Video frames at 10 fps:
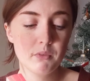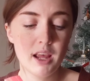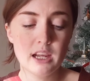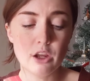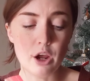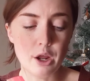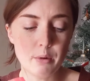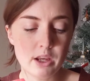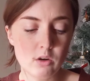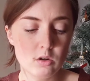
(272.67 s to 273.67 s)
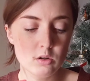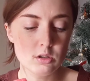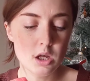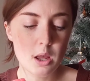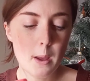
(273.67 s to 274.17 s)
Hello, he called,
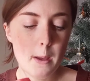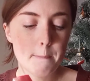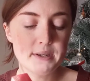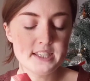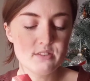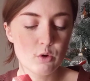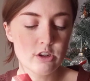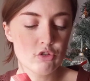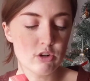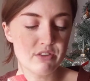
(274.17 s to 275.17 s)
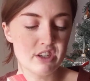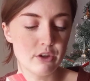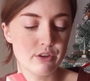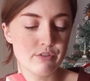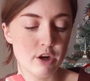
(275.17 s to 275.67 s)
but his voice drifted
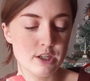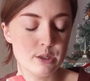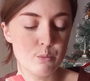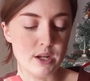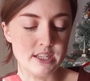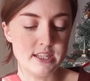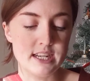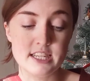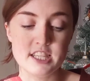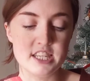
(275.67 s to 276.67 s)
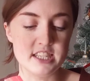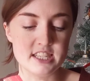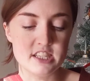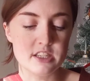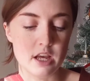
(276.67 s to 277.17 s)
on the frozen wind into the
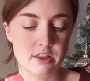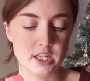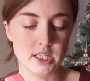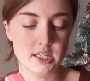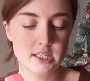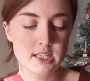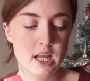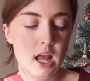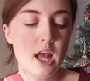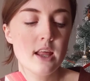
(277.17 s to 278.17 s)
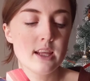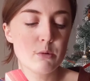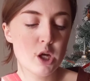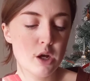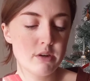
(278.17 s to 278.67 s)
distant nothingness. There
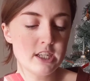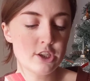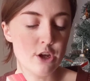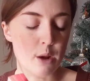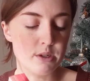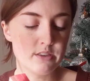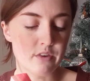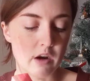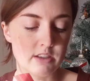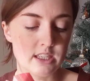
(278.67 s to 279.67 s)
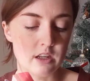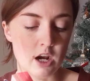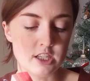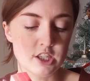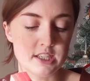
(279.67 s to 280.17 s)
was only snow as far as his
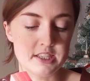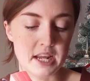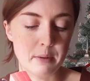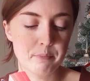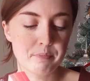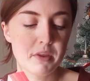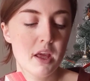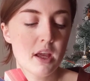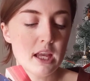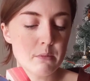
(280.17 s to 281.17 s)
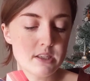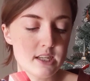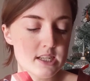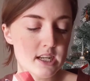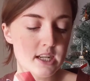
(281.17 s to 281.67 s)
eyes could see. He was
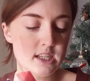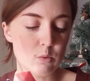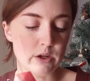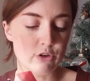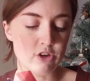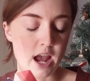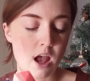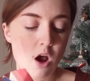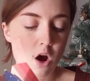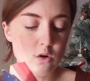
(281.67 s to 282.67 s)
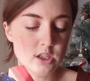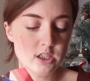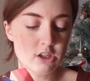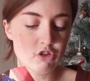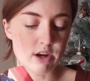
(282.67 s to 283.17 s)
sitting in his wheelchair, holding
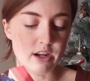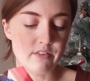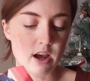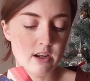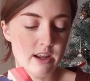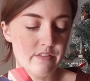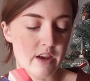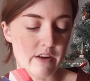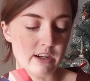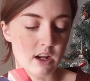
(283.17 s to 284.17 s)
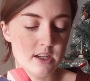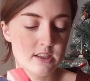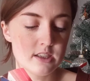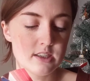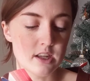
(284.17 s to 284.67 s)
the string of unlit fairy
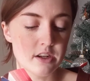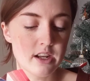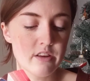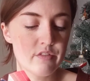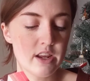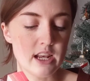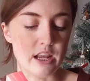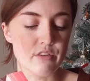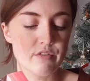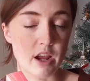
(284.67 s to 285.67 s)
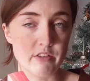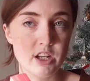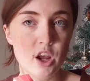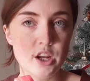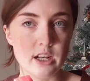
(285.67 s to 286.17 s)
lights, suddenly feeling very
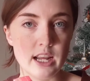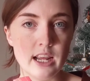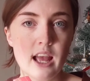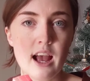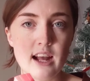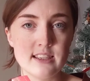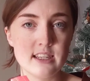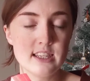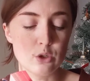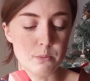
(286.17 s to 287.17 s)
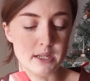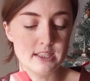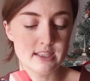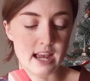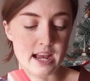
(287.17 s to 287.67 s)
lonely and a little bit
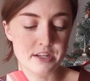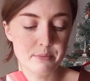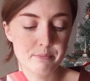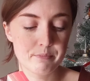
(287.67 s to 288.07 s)
scared.